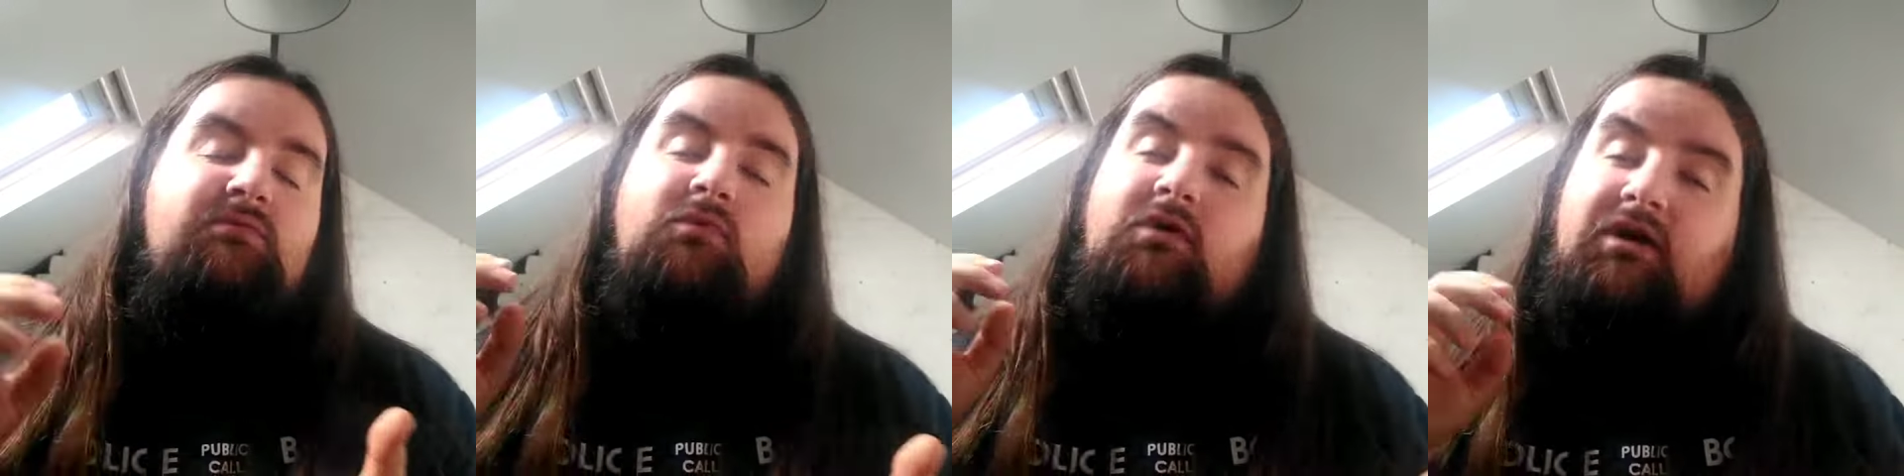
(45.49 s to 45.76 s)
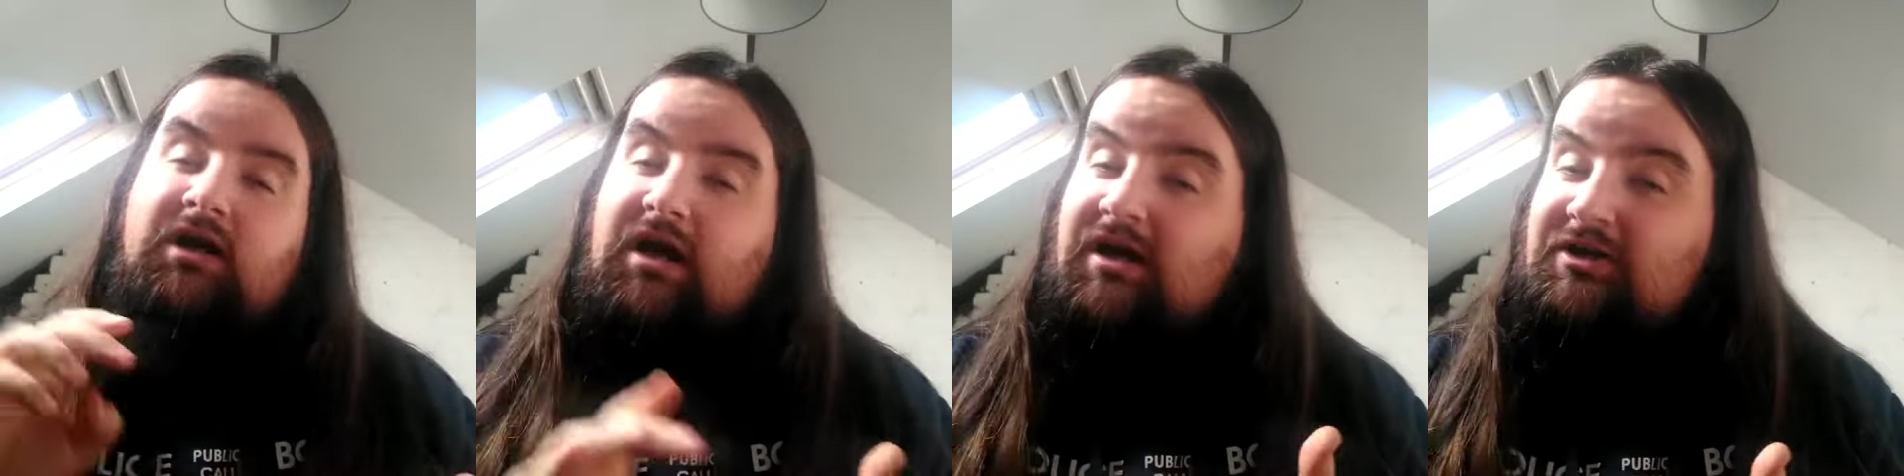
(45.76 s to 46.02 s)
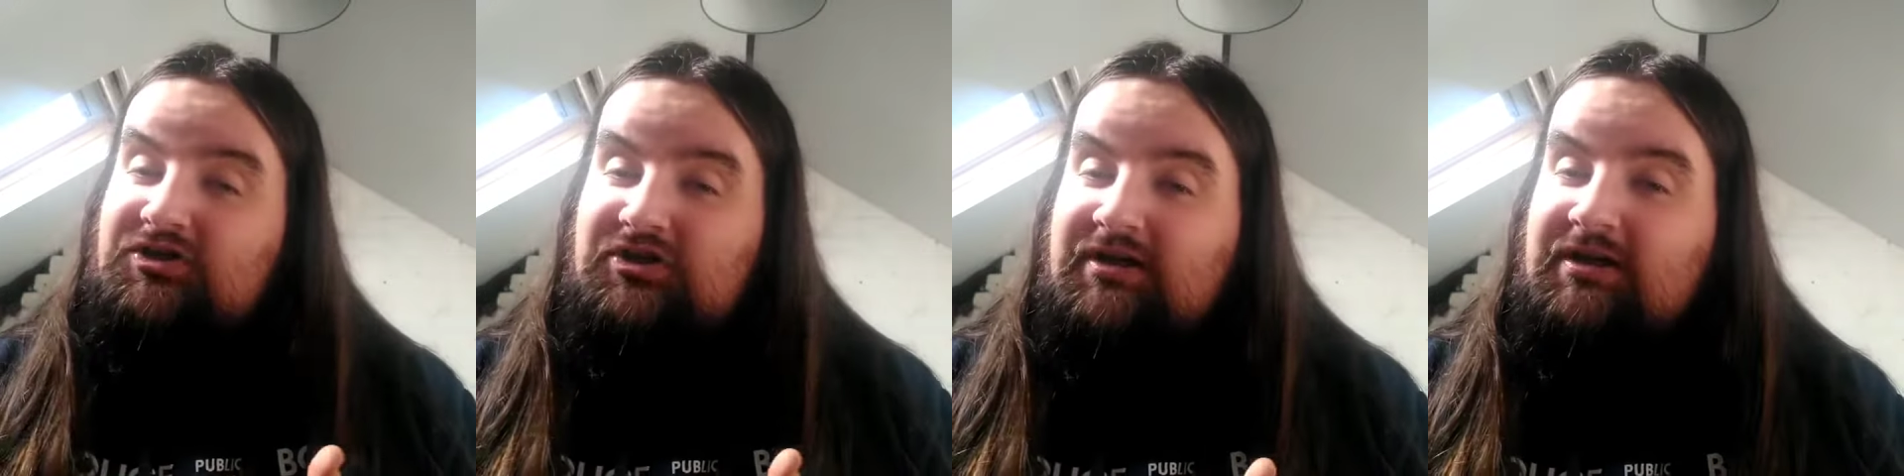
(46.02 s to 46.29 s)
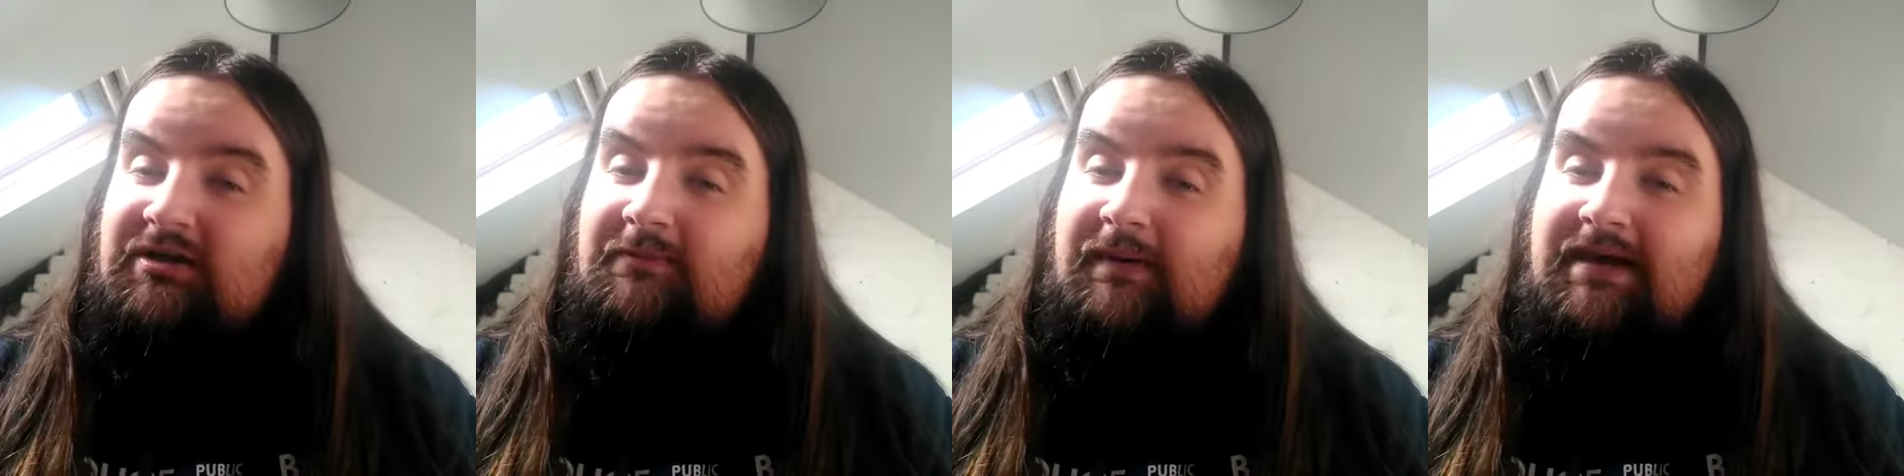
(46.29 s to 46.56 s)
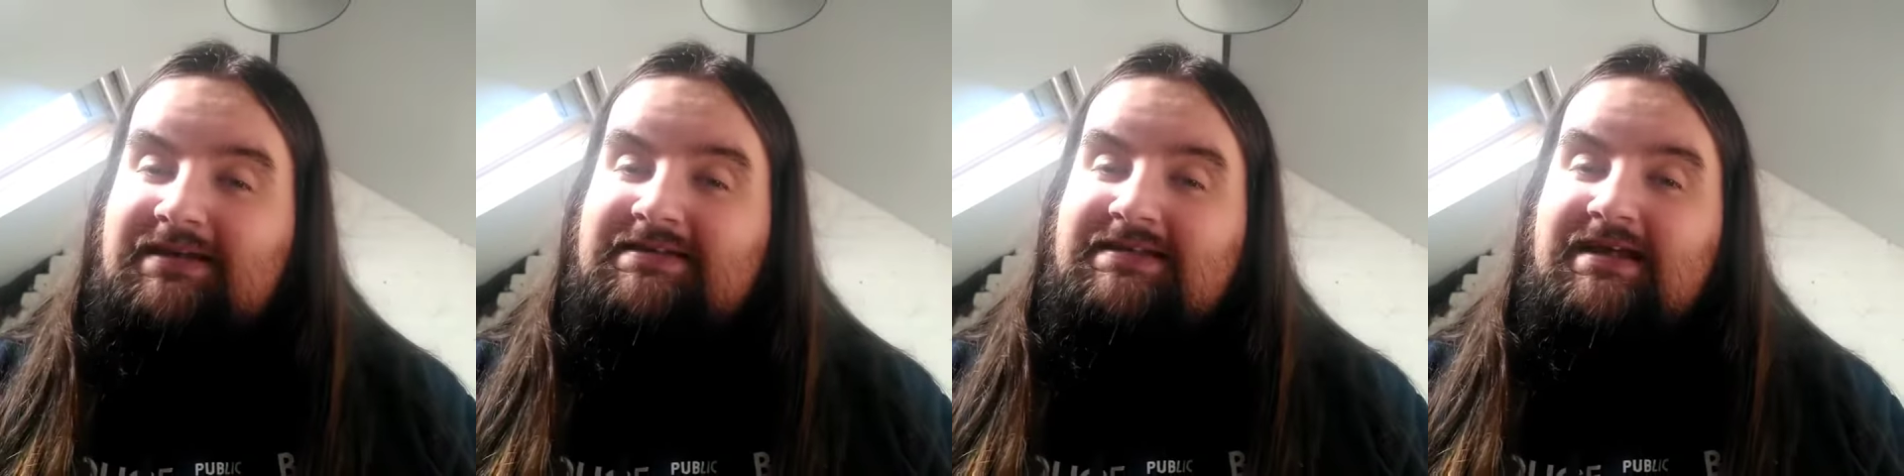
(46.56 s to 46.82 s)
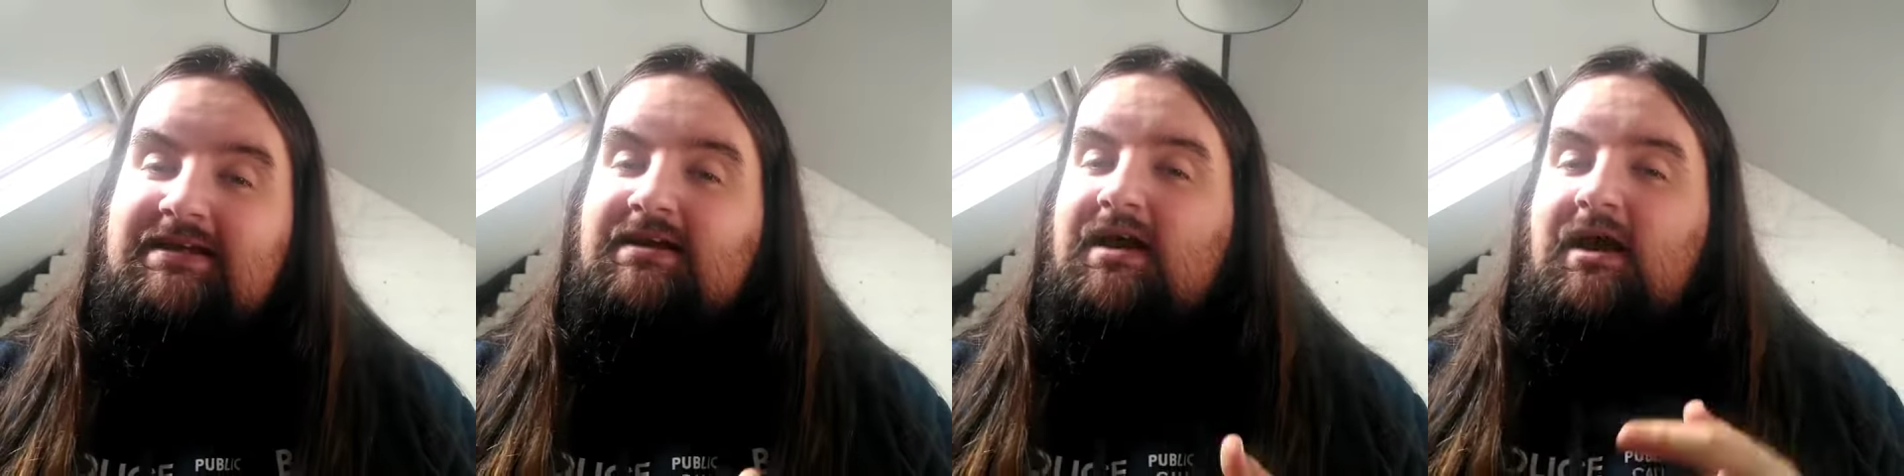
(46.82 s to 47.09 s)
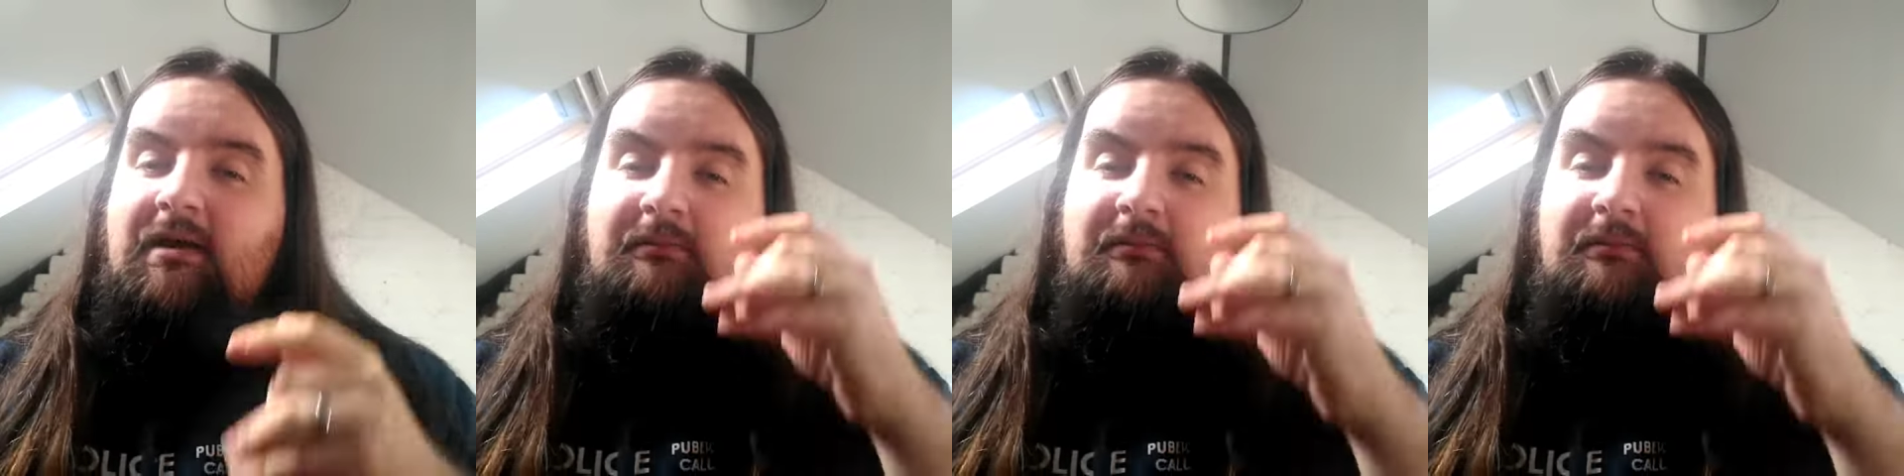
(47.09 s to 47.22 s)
What country are you based in?